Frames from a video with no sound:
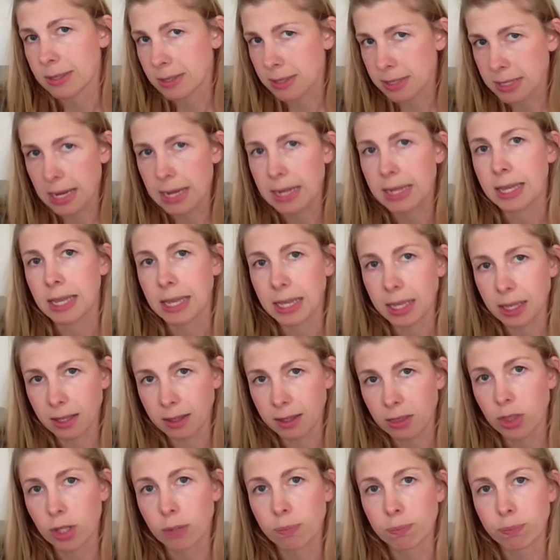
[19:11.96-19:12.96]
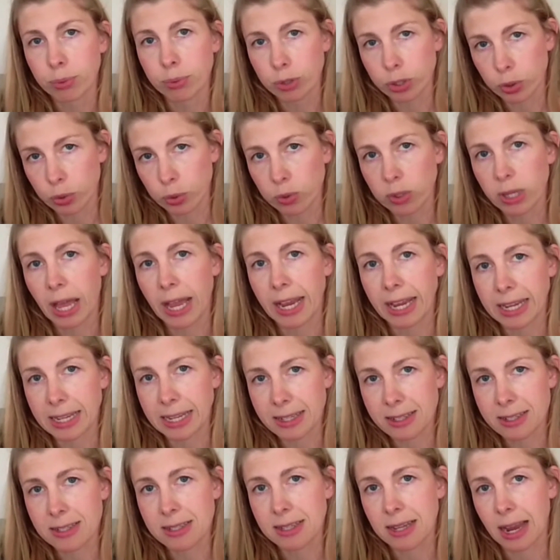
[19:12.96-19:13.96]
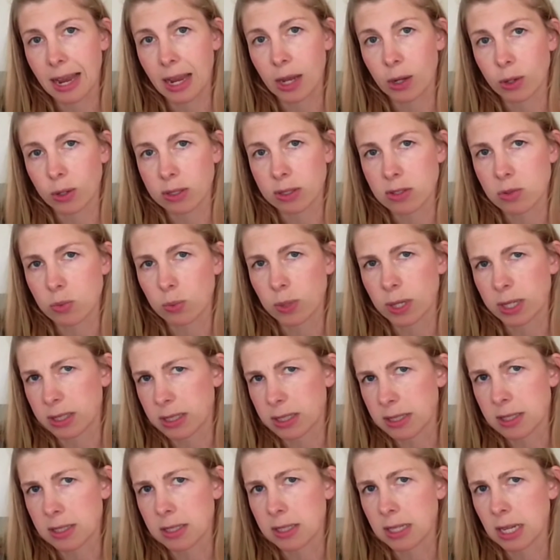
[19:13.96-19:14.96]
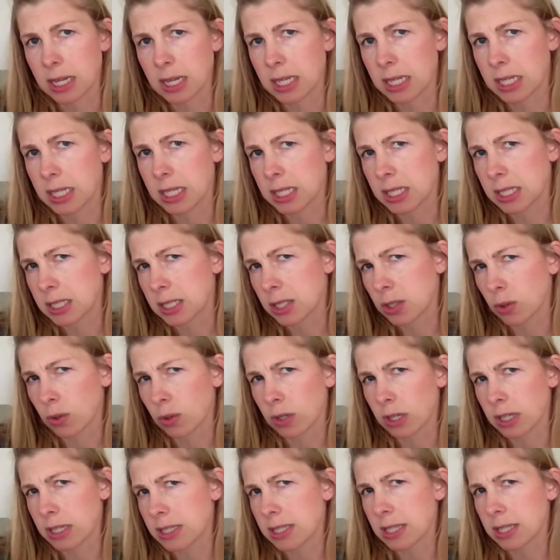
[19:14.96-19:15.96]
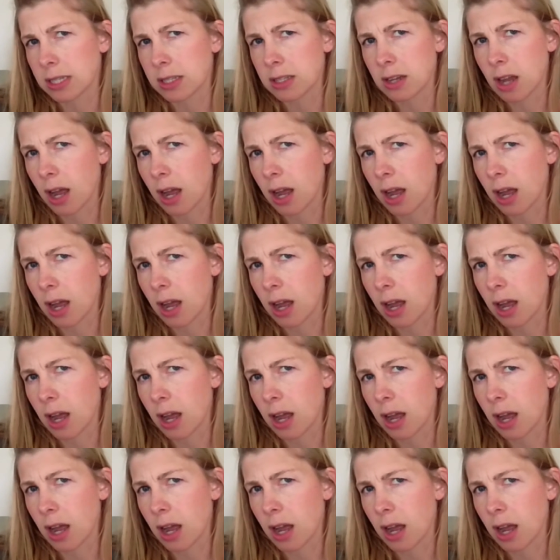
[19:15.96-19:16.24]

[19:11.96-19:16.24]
that's taking the blue light out as well, isn't it? Or is